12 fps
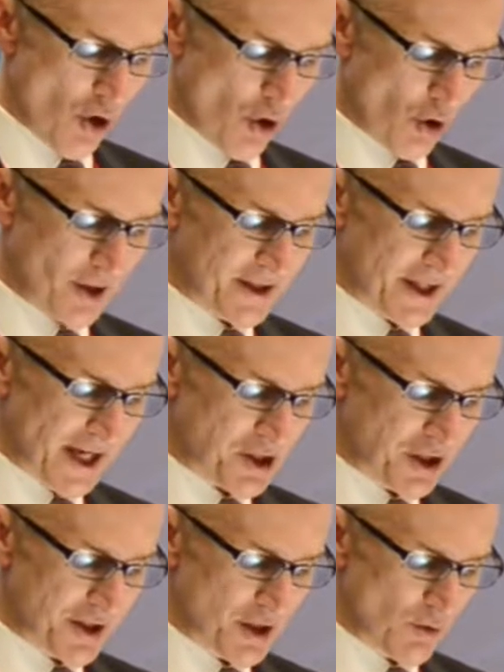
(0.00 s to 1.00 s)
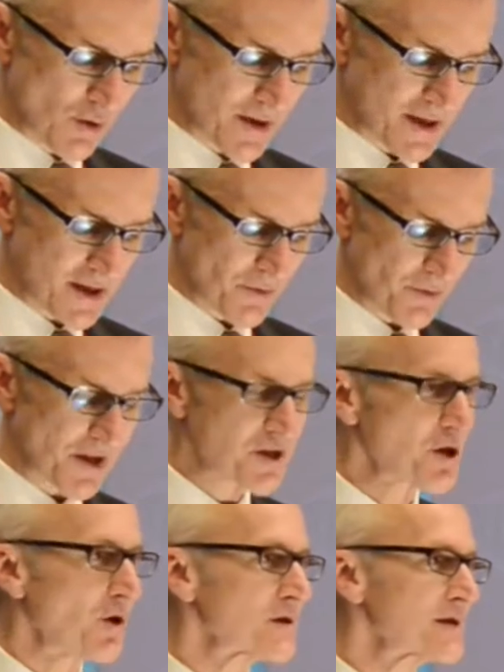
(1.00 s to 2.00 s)
All international tools,
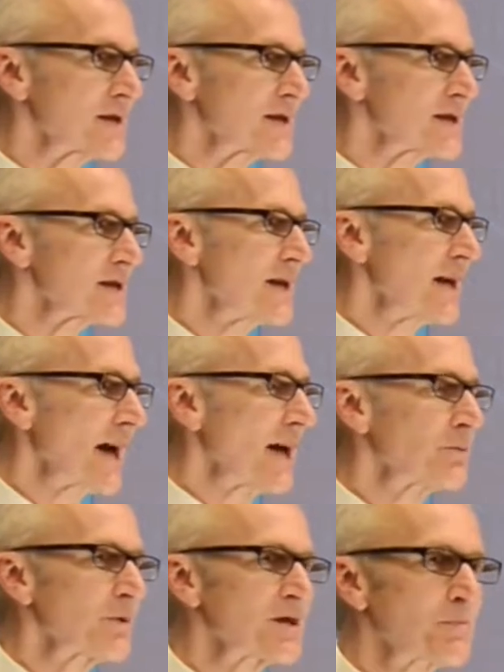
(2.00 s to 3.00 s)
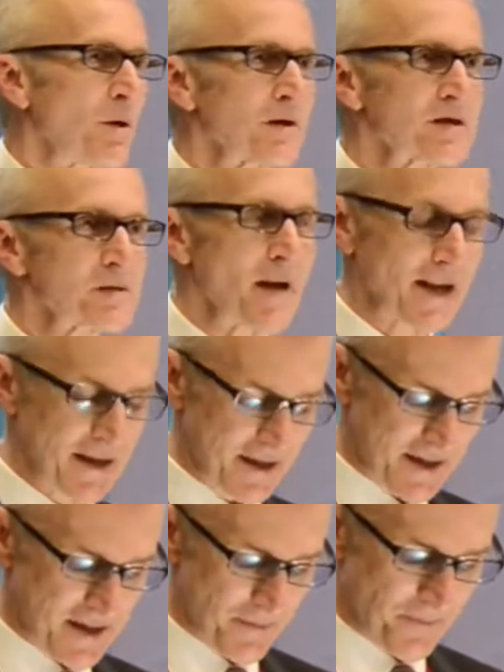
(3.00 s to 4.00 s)
resources, and response
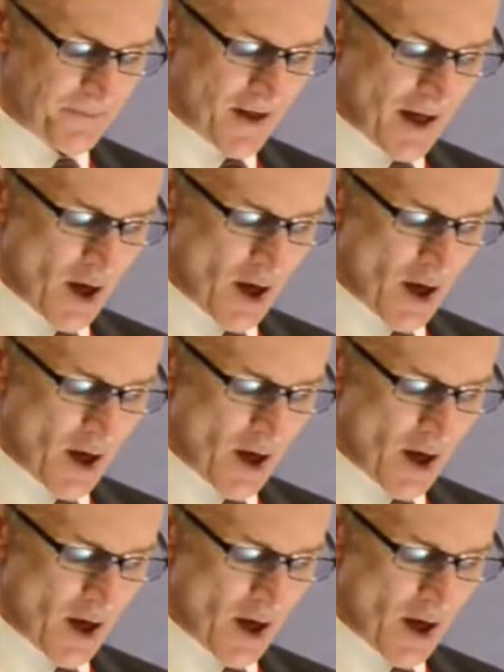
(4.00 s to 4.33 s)
mechanisms